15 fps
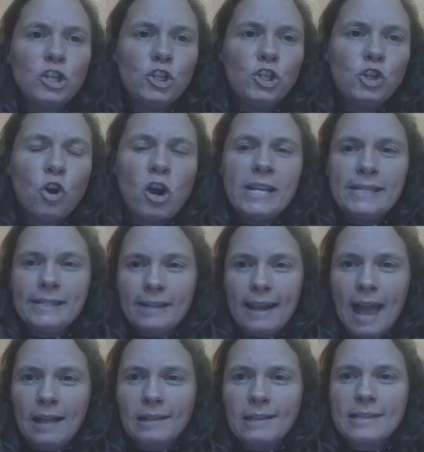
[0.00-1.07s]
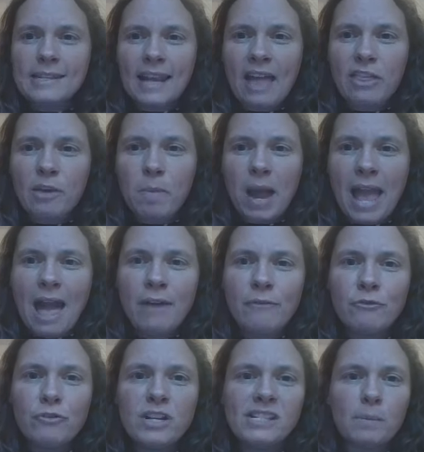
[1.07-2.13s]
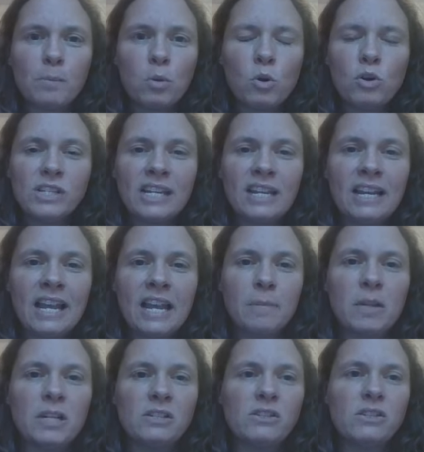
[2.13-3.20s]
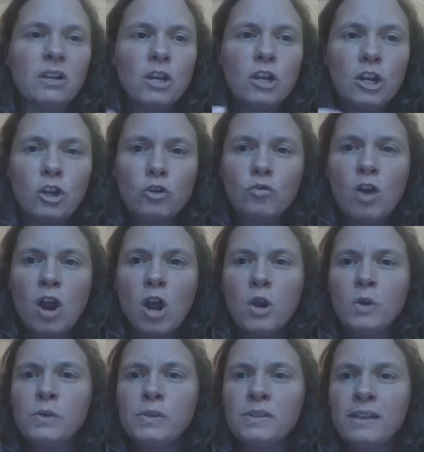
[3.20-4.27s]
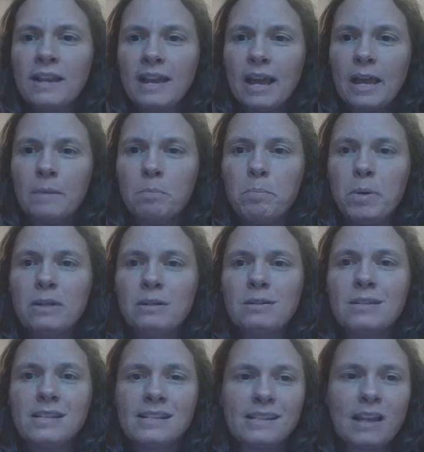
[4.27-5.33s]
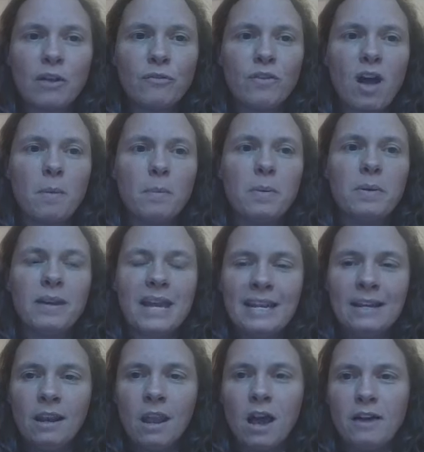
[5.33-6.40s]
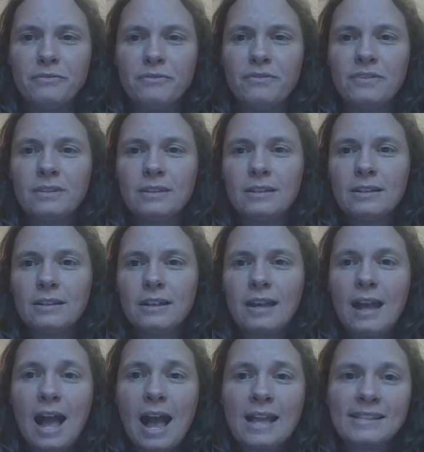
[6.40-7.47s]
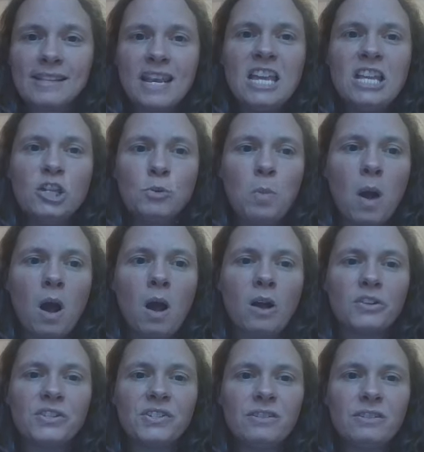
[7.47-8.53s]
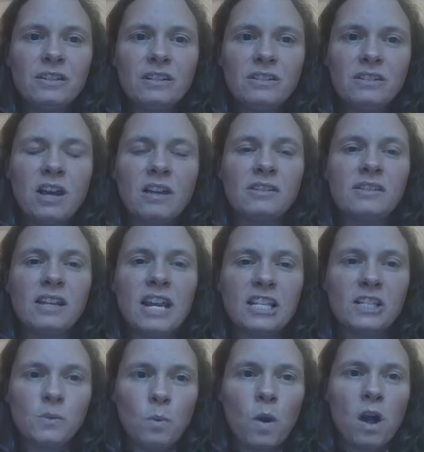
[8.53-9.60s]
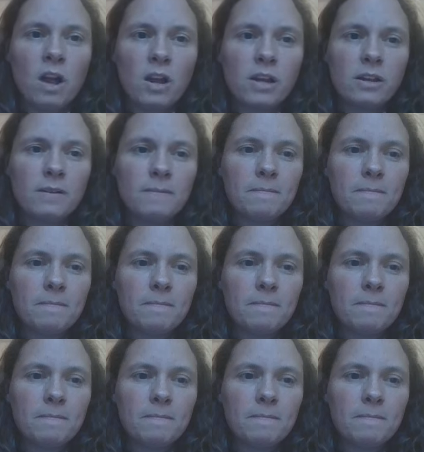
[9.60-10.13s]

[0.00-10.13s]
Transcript: joined and held together by every supporting ligament, grows and builds itself up in love as each part does its work.